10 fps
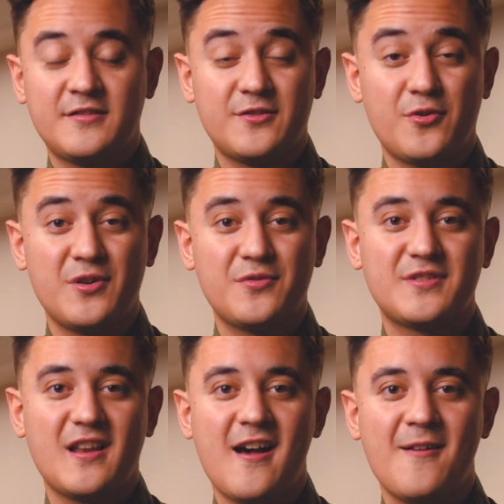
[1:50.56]
a
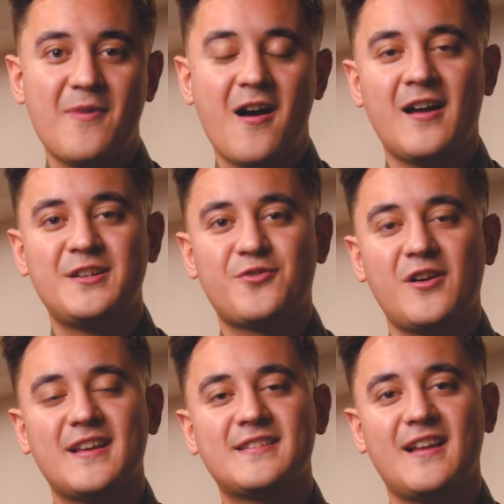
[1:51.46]
soils lab, a
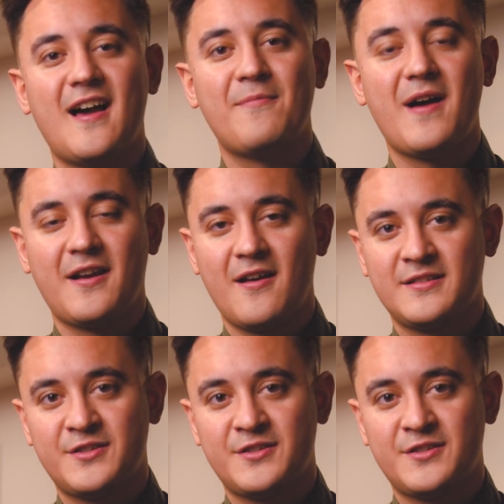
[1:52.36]
hydraulics lab, and a